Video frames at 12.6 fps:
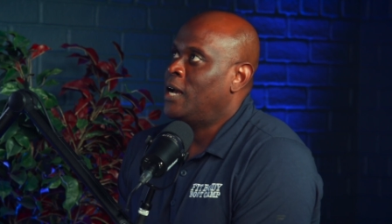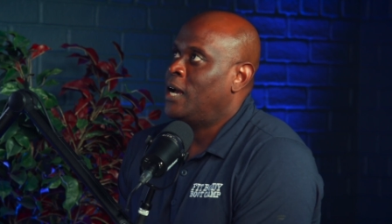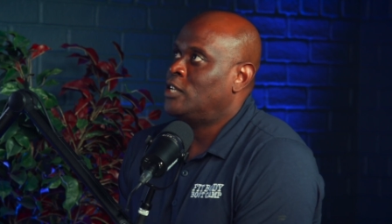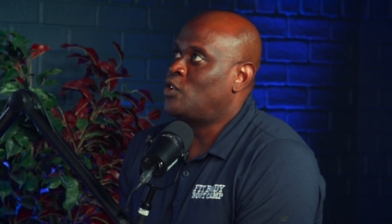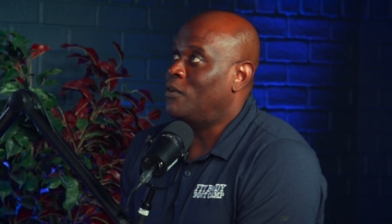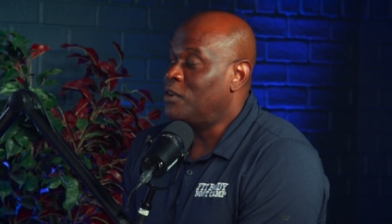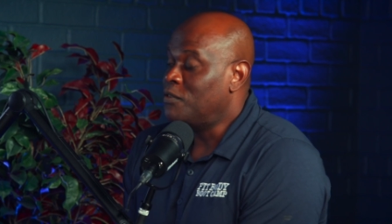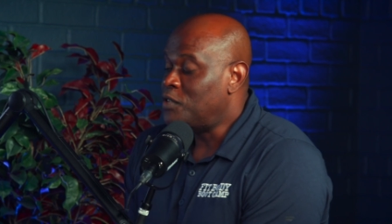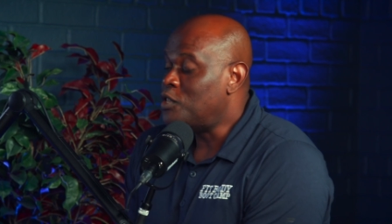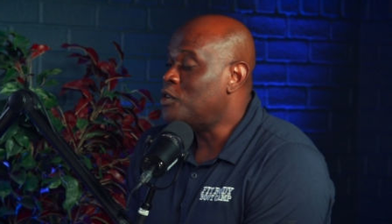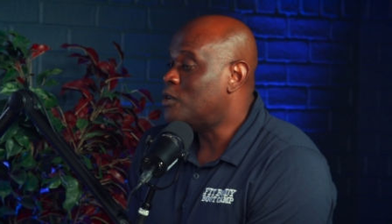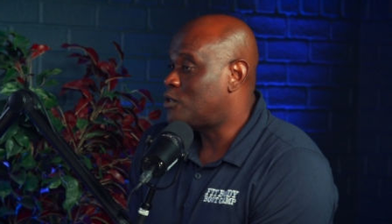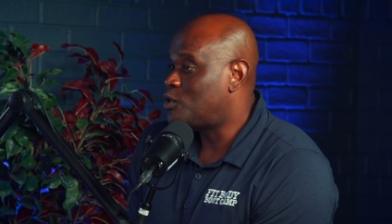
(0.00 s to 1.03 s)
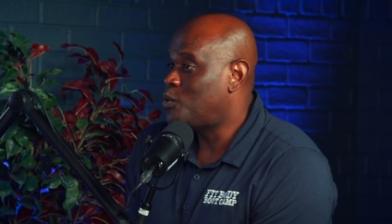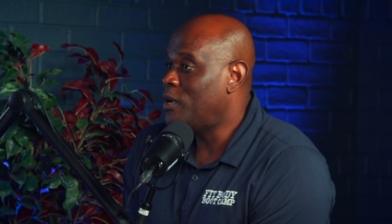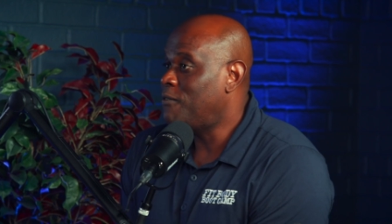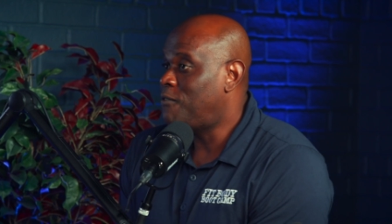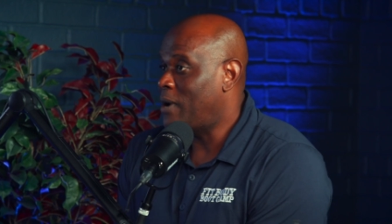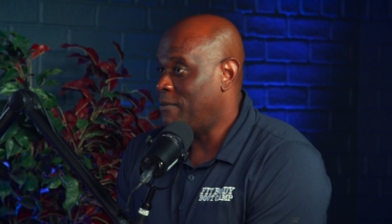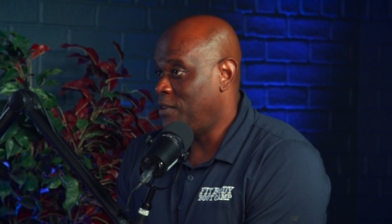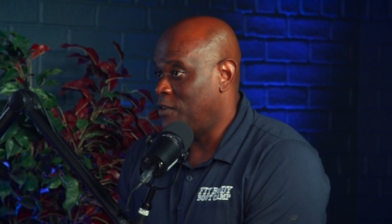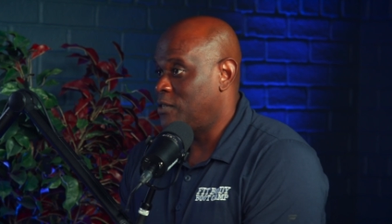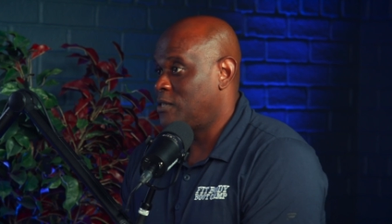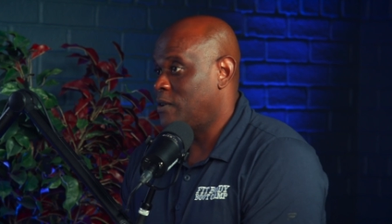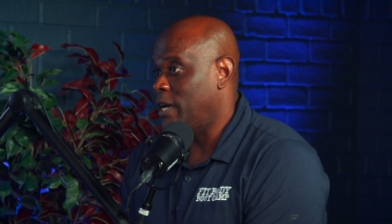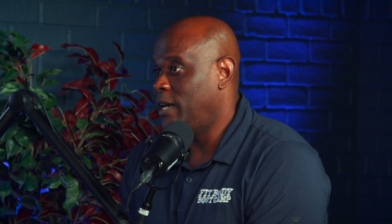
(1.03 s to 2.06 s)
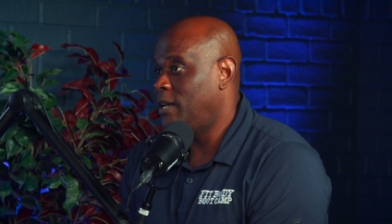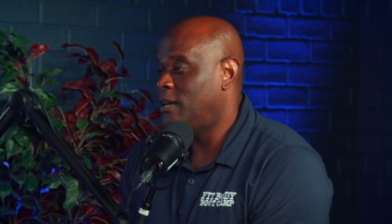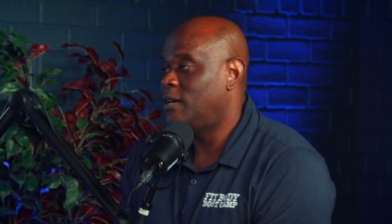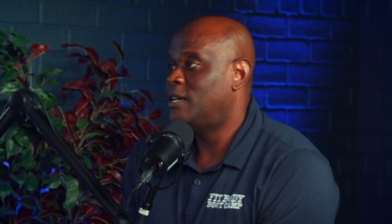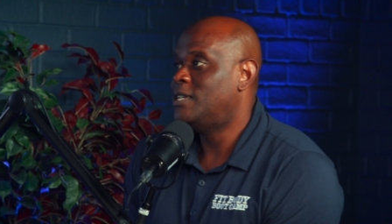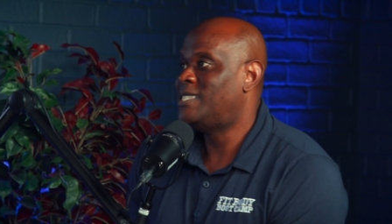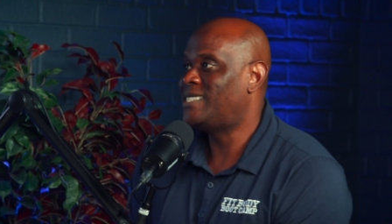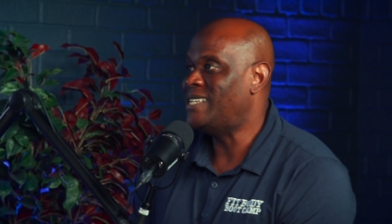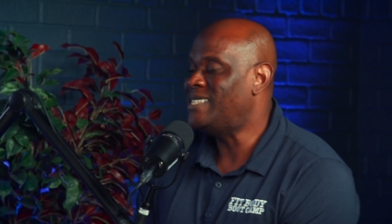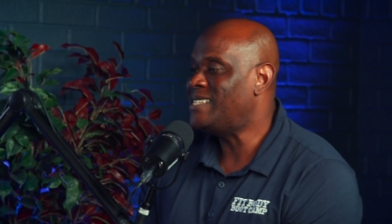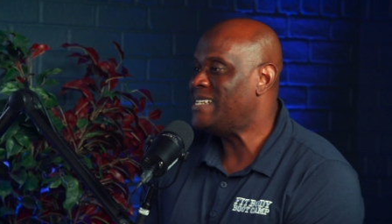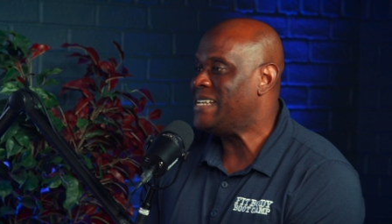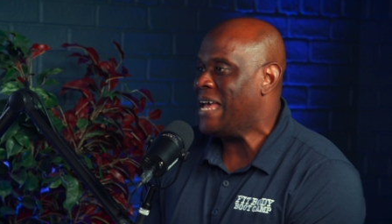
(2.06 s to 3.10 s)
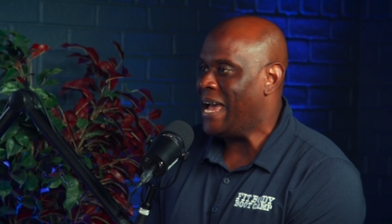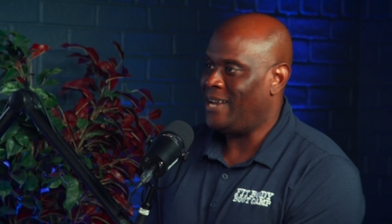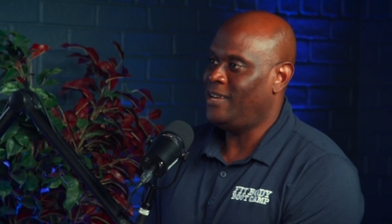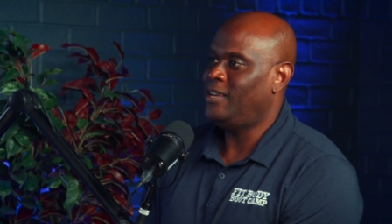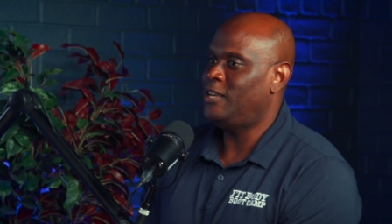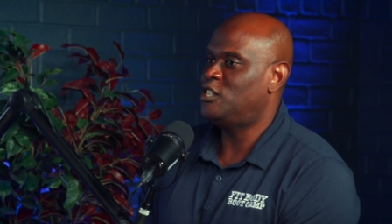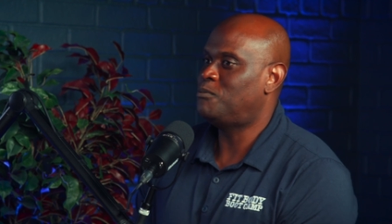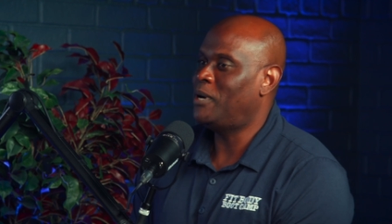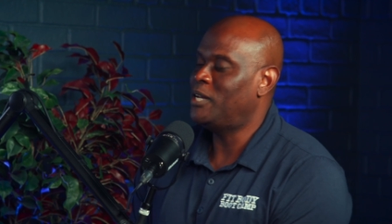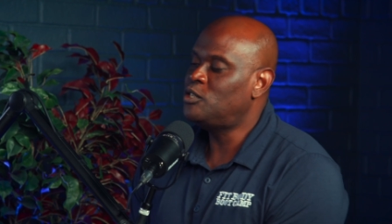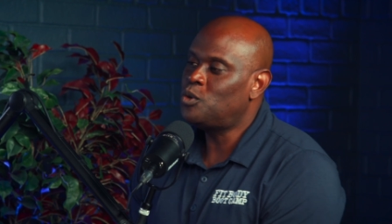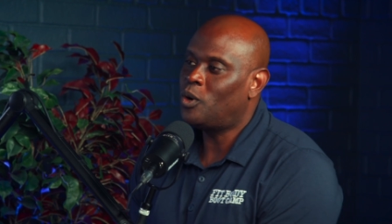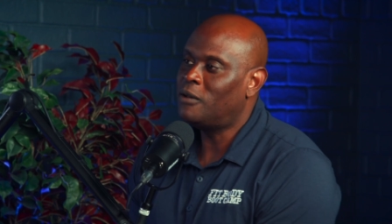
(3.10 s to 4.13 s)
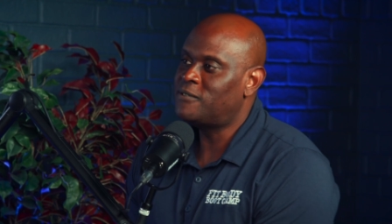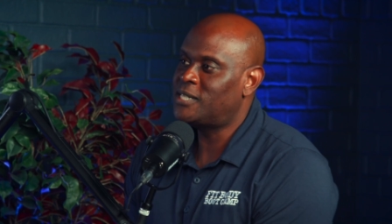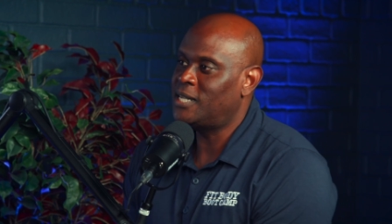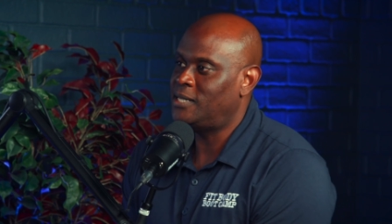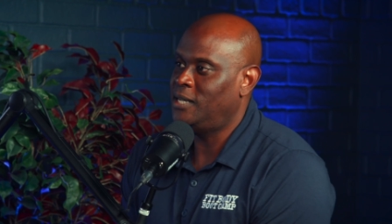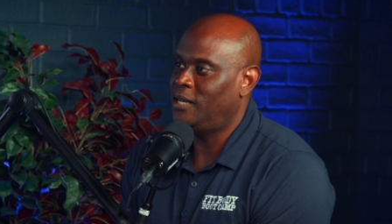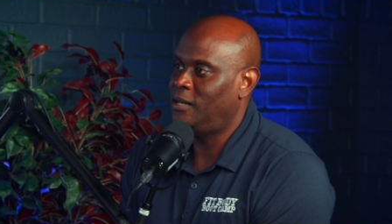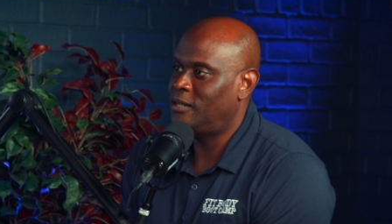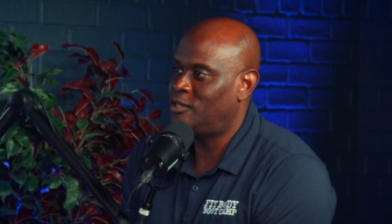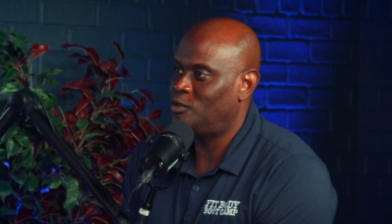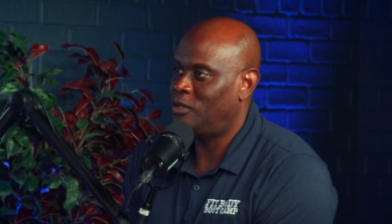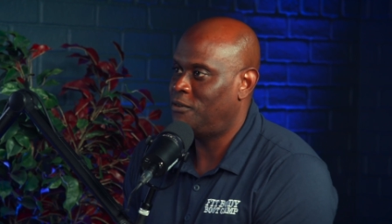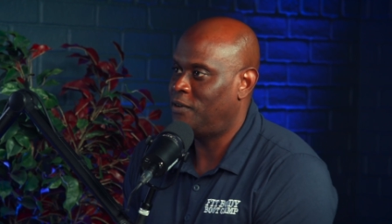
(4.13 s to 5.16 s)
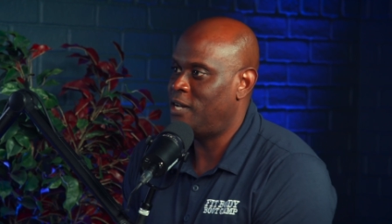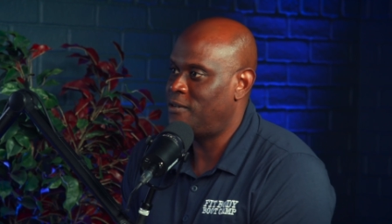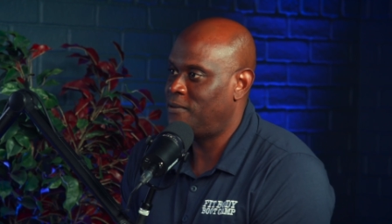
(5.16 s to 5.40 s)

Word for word: so I've lived in the US for 25 years, right? Cincinnati is my 12th city to live in.